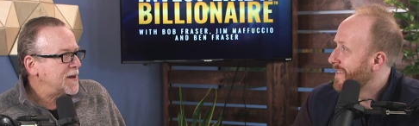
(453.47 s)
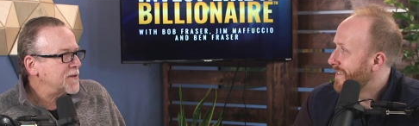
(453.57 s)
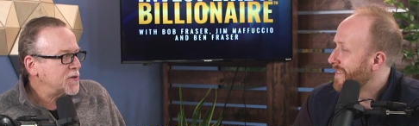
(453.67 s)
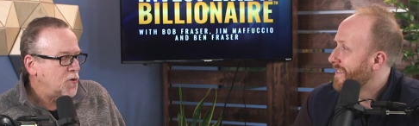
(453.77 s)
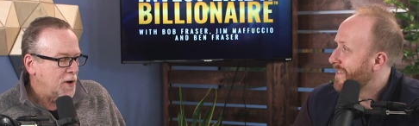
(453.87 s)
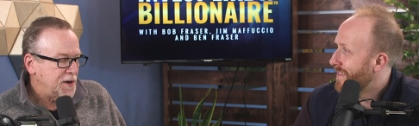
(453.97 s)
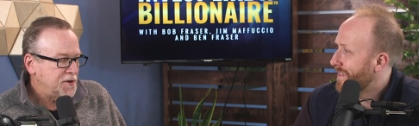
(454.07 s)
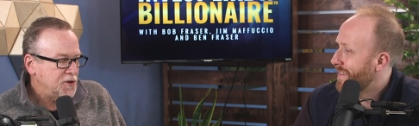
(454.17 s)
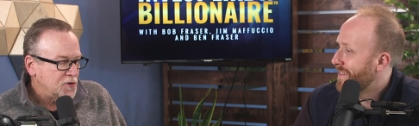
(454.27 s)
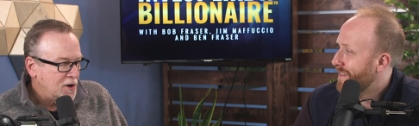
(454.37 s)
Speaker 1: of the coin
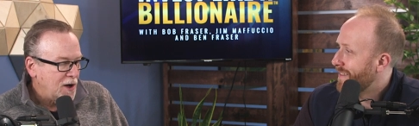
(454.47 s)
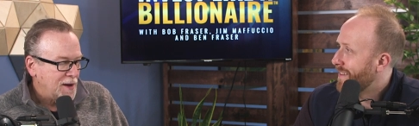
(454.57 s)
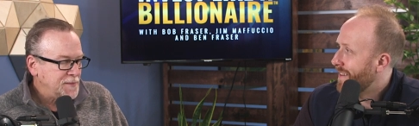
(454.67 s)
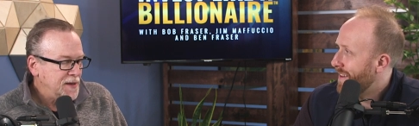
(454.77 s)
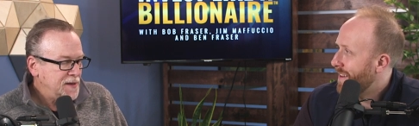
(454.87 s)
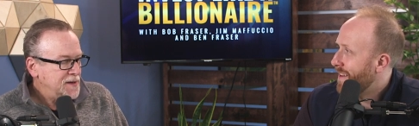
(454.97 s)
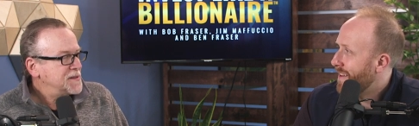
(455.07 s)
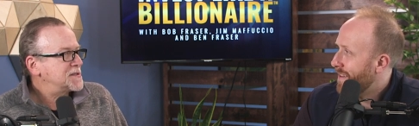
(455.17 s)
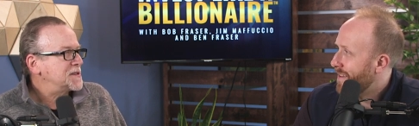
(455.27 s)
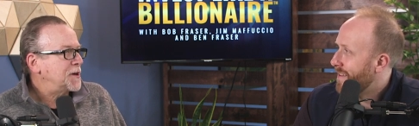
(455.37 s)
you're on.
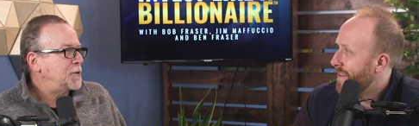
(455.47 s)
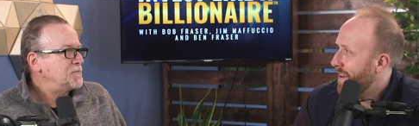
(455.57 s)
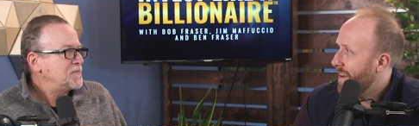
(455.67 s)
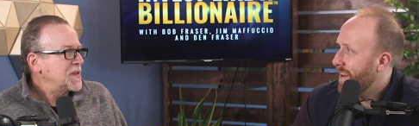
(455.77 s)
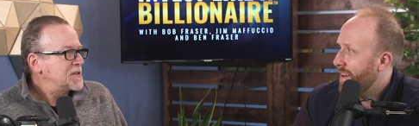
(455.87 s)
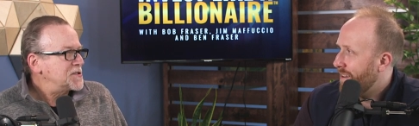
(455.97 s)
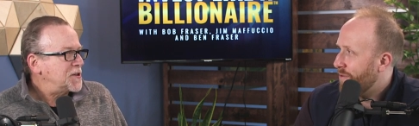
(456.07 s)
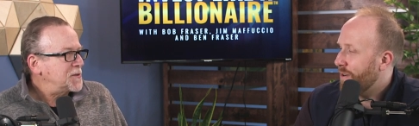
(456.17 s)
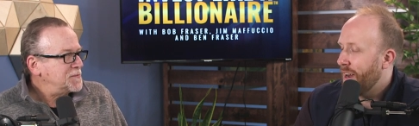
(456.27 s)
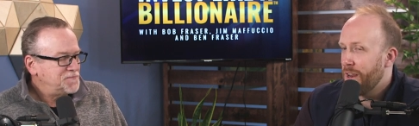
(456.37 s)
Speaker 2: So
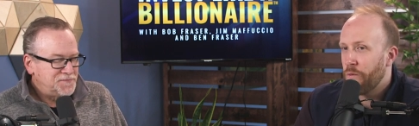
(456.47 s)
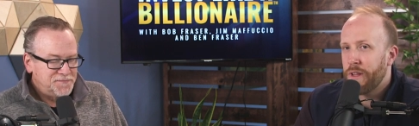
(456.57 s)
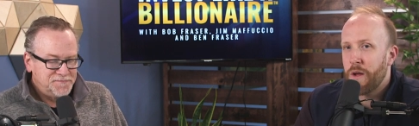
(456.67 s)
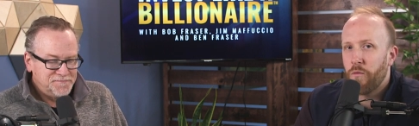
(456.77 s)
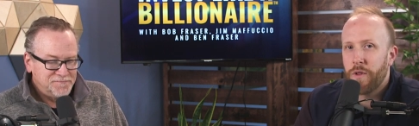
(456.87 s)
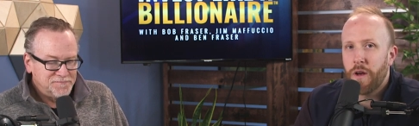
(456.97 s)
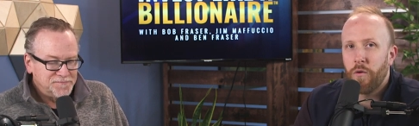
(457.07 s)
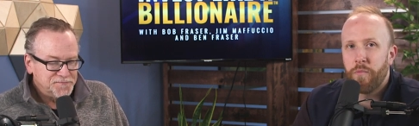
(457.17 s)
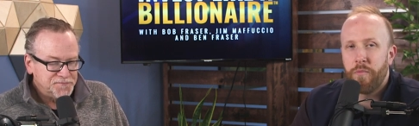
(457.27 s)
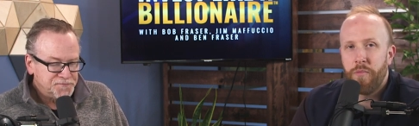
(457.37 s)
so right, and really really a
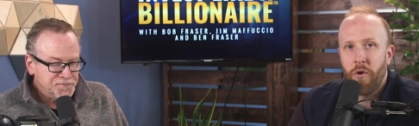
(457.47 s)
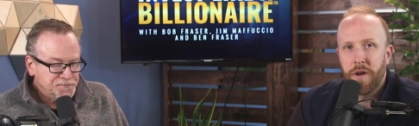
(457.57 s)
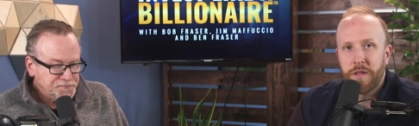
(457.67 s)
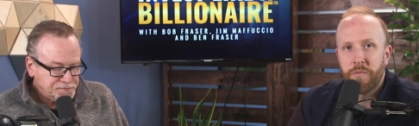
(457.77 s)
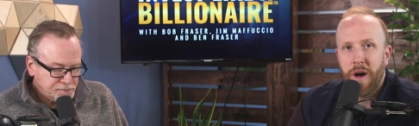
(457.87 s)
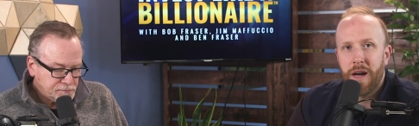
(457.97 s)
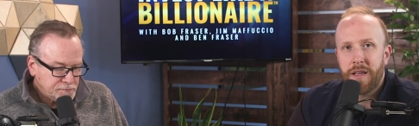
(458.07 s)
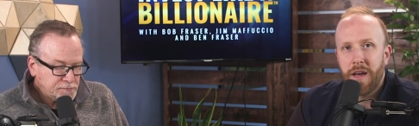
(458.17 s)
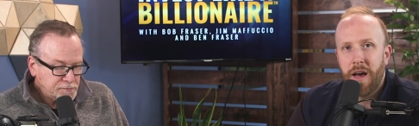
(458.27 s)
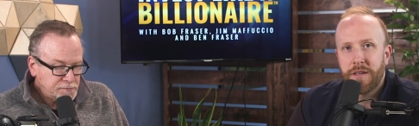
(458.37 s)
whole point of this
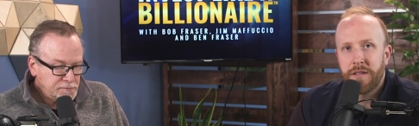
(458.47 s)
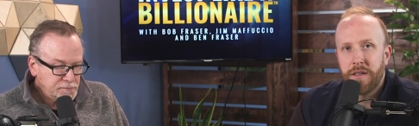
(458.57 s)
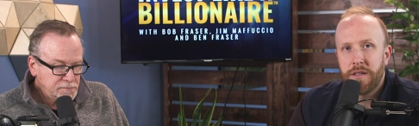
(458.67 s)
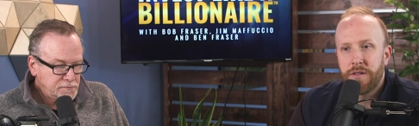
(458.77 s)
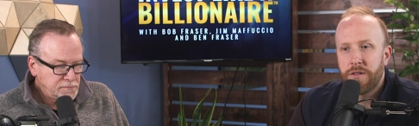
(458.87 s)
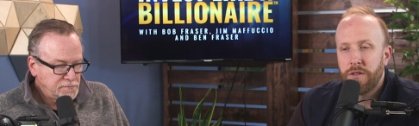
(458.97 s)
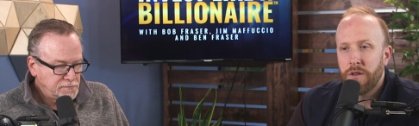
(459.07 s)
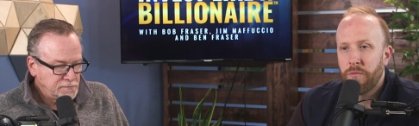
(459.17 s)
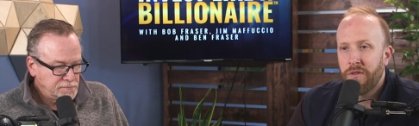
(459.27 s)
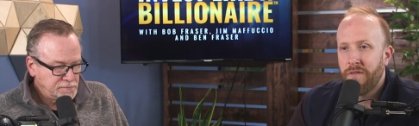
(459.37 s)
podcast is
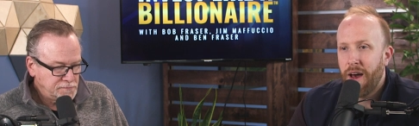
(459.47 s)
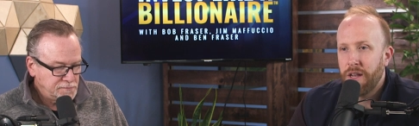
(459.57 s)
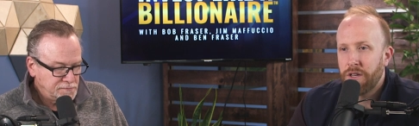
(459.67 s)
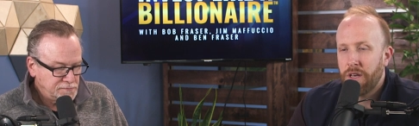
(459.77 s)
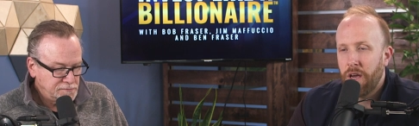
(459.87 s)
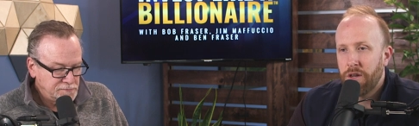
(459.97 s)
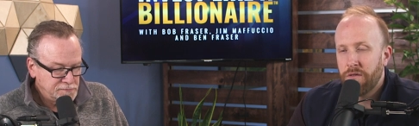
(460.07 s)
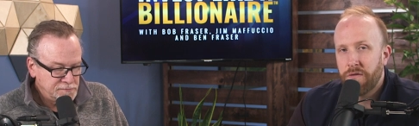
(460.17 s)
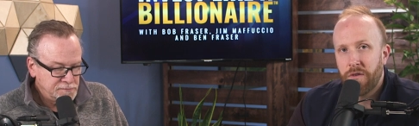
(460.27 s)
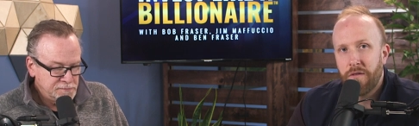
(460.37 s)
to provide education for